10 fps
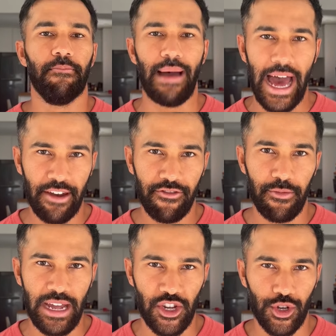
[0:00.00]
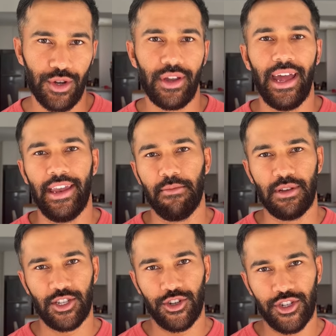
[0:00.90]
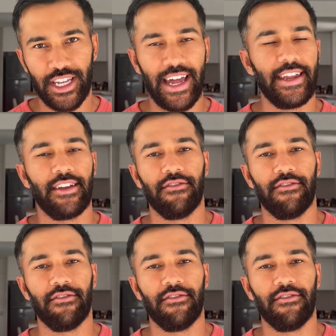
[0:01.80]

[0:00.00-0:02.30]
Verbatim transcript: Bad information and a misunderstanding